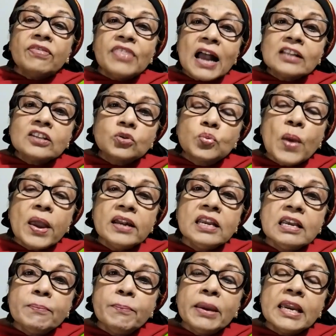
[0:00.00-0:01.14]
that's when
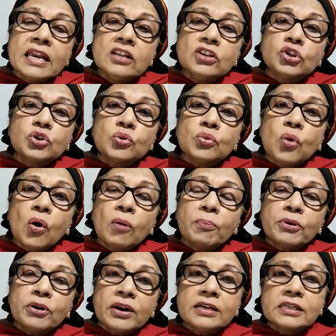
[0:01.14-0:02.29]
he begins to
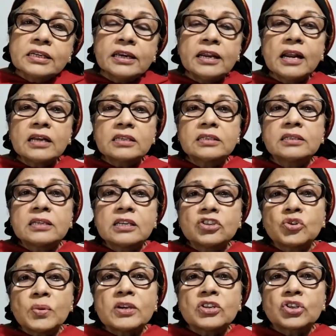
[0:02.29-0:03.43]
operate in our
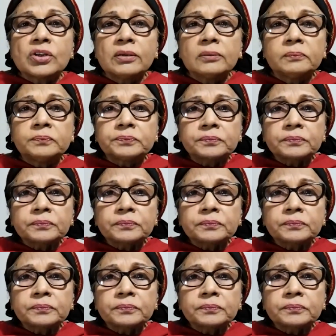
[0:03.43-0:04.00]
situation.